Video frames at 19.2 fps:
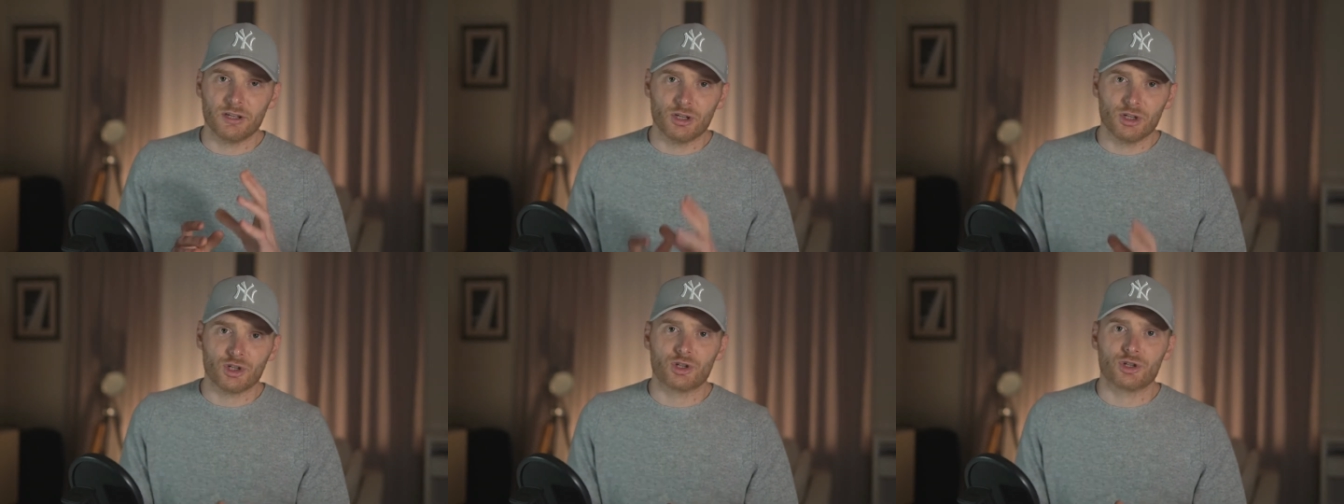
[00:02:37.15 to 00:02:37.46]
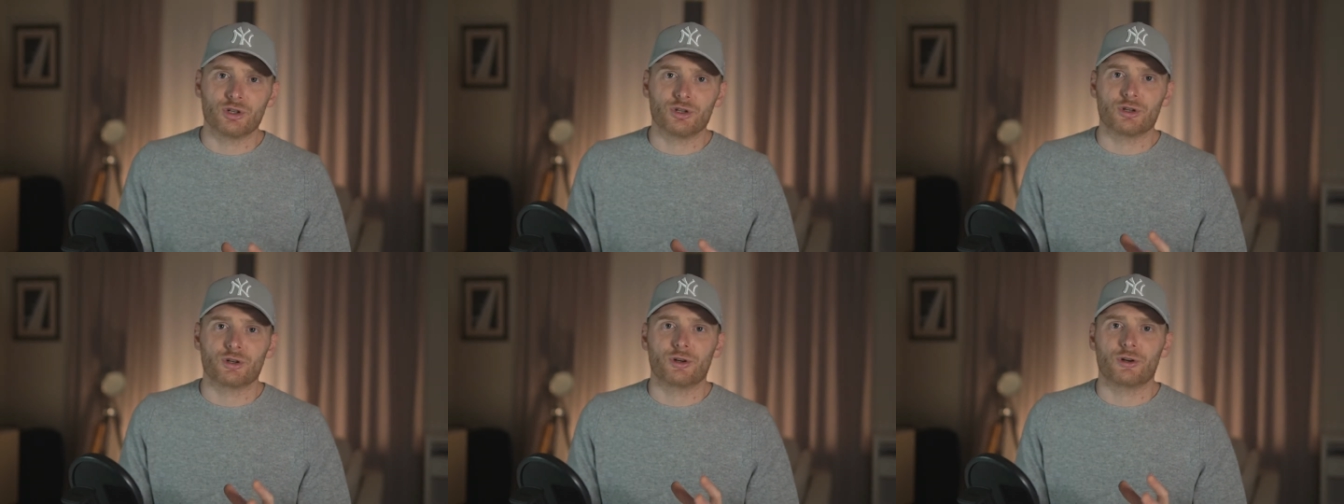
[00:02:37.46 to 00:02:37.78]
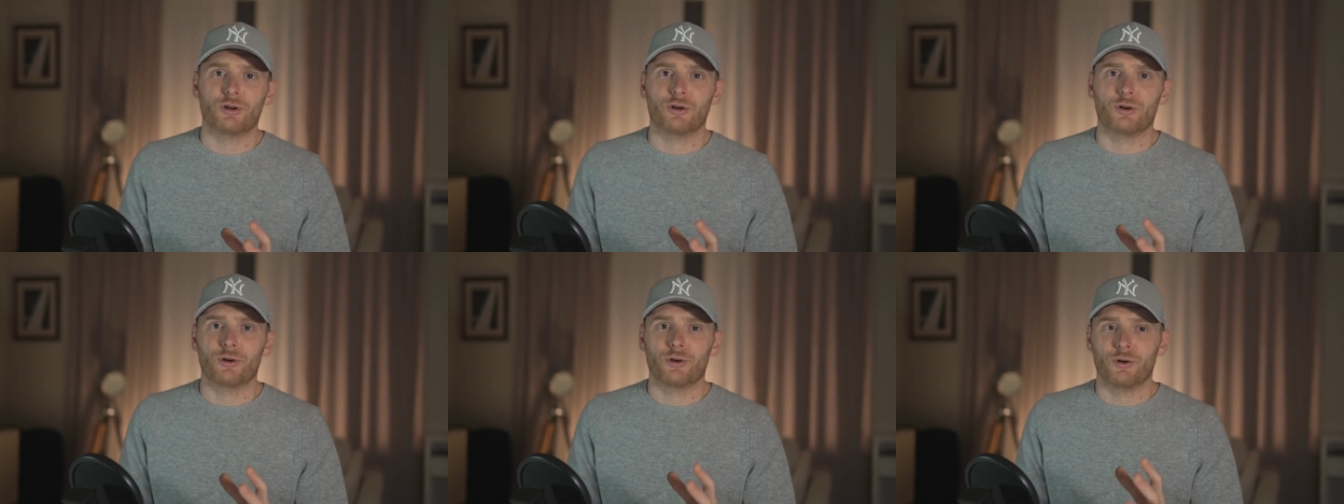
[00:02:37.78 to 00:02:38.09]

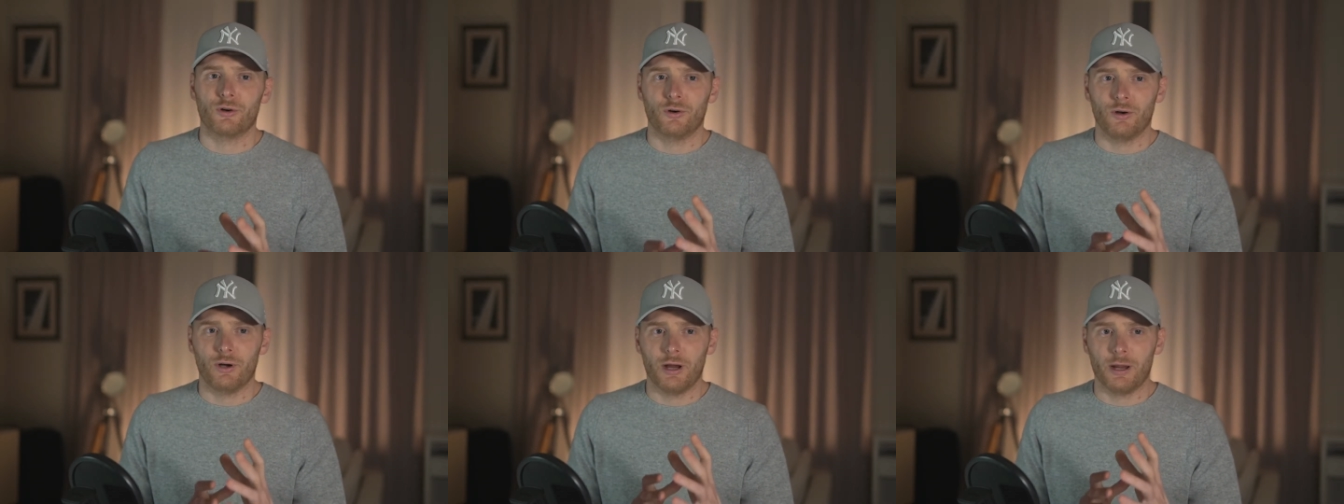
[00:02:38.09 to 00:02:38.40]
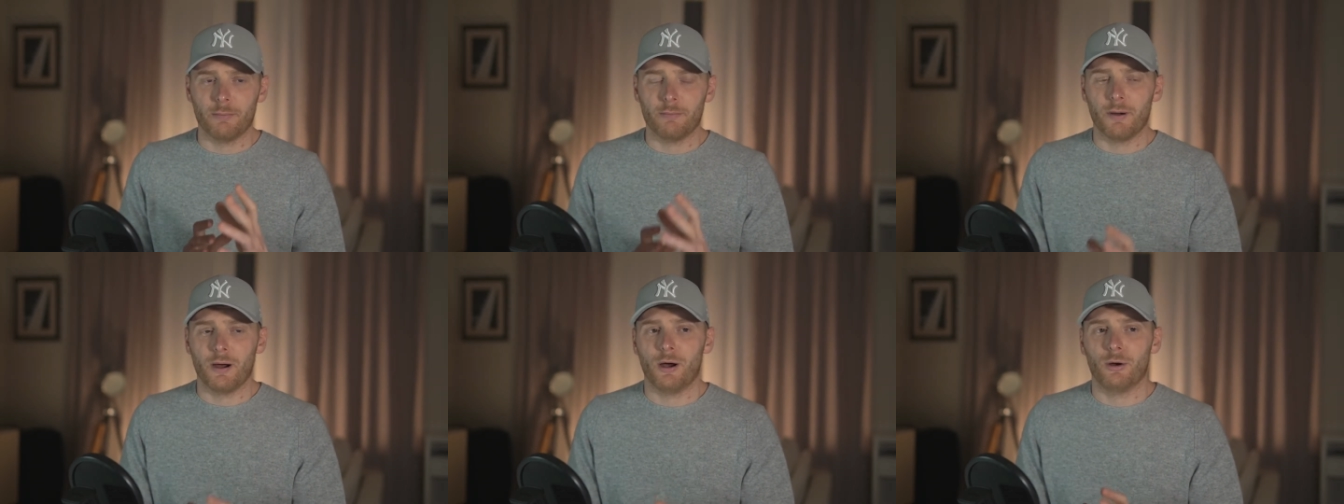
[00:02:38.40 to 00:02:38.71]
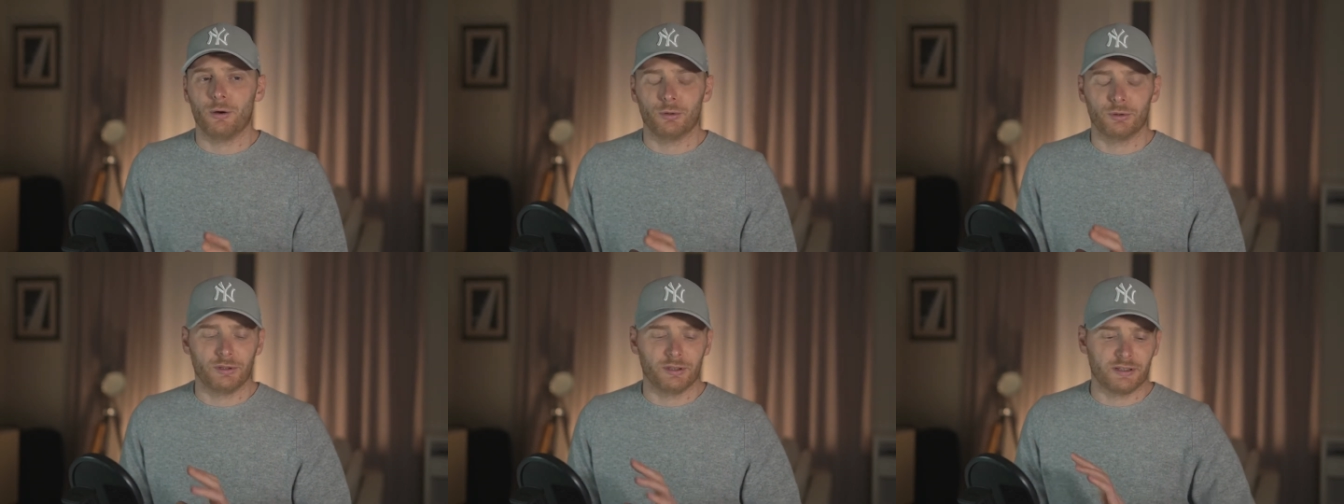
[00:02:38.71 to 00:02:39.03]
issue
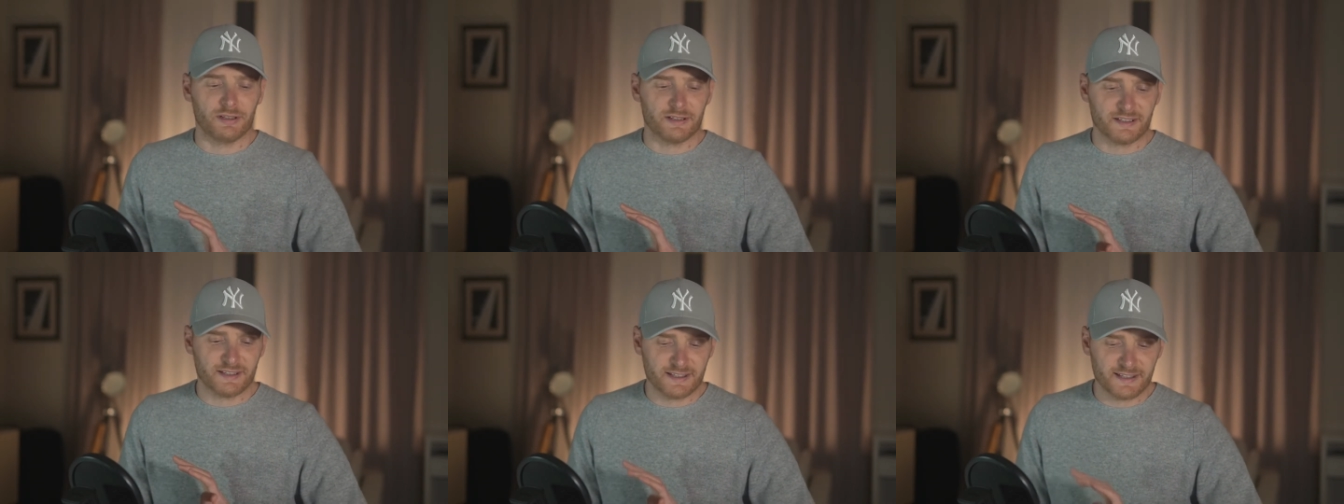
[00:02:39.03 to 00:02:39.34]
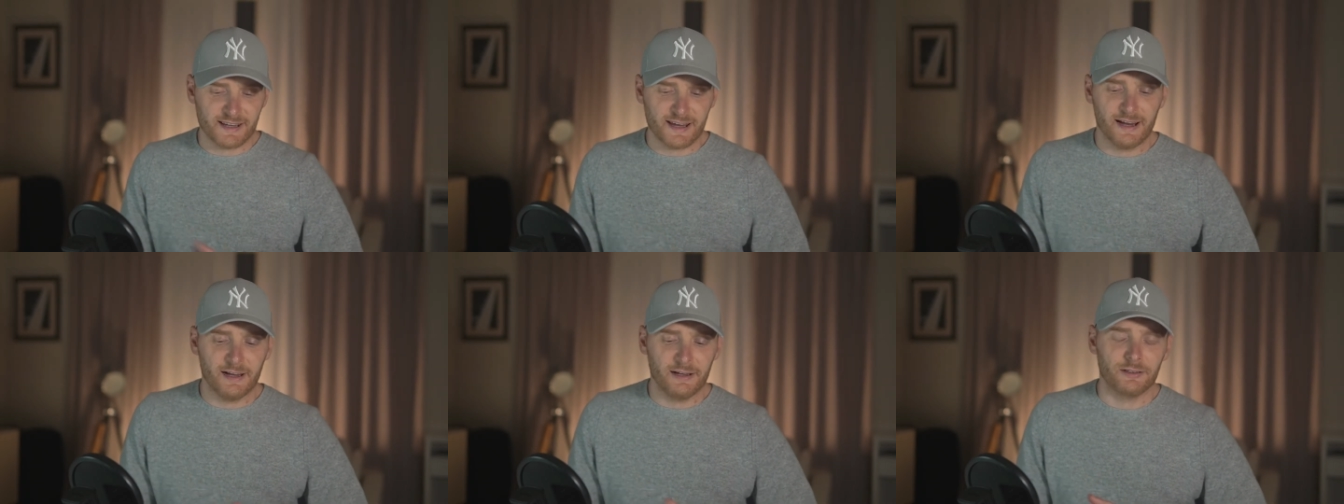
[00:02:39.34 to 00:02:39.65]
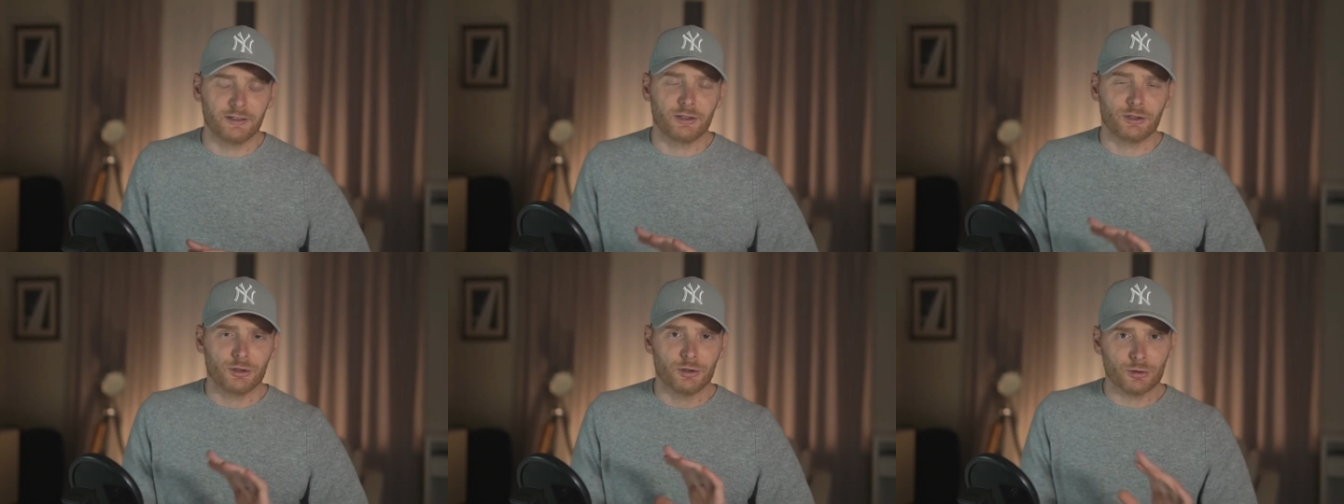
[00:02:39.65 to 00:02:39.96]
about
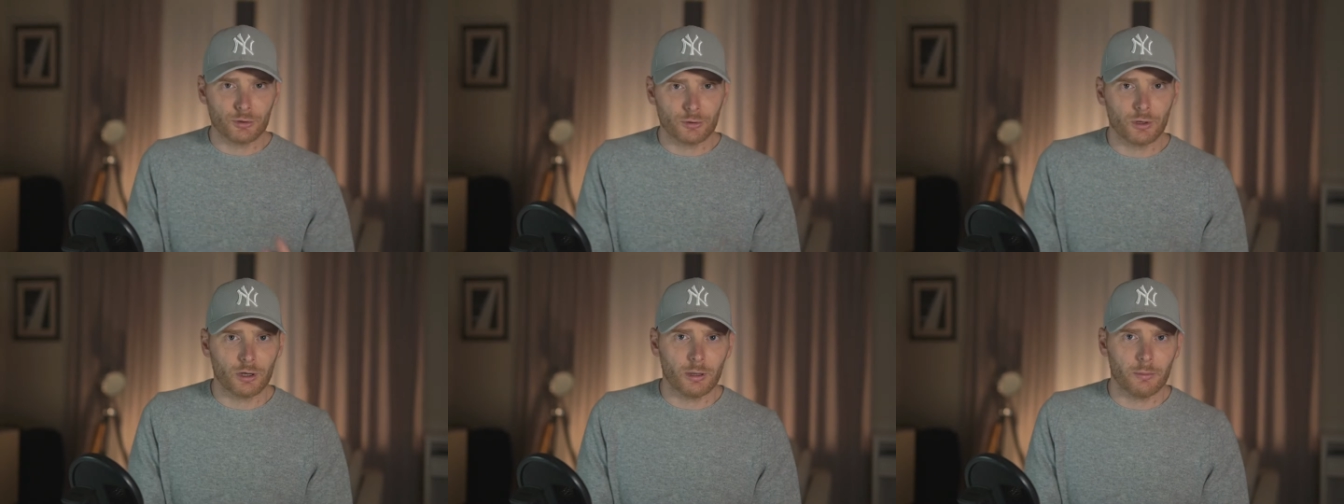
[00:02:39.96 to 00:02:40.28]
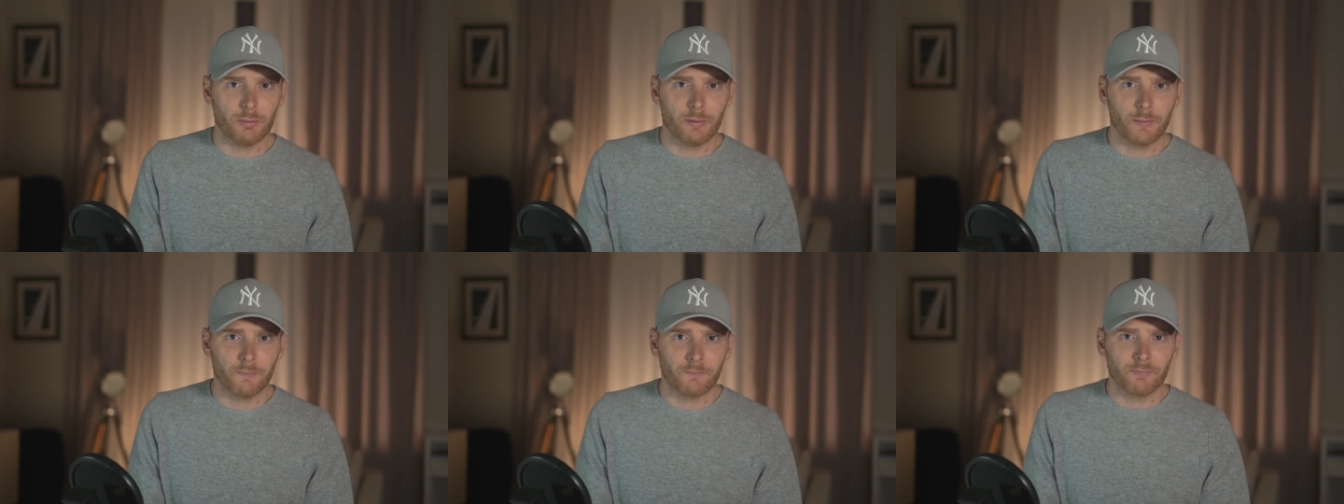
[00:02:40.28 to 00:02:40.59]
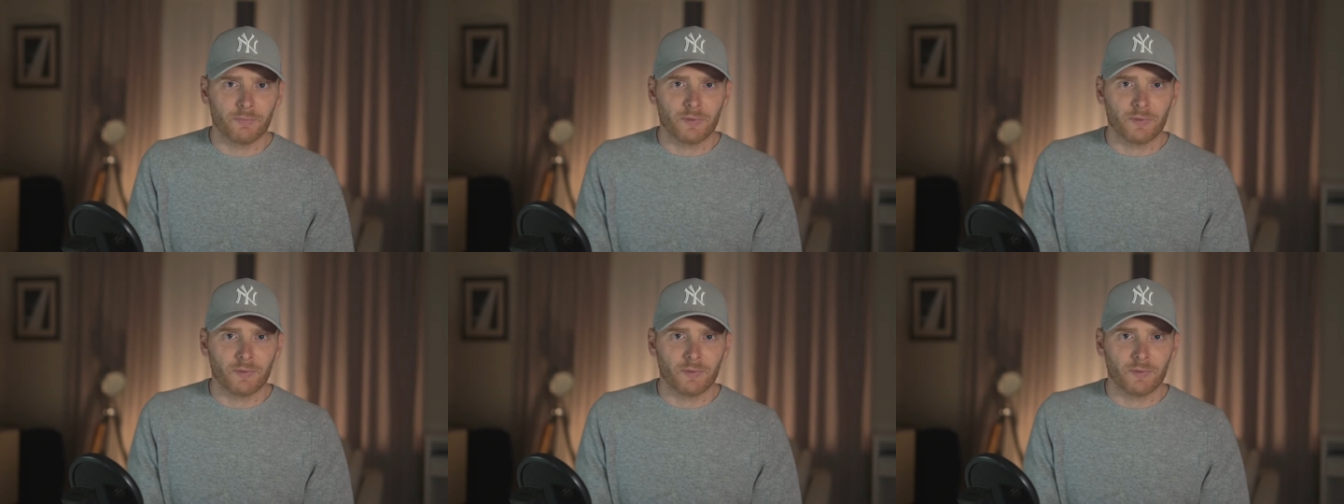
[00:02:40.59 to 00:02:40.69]
selling in Europe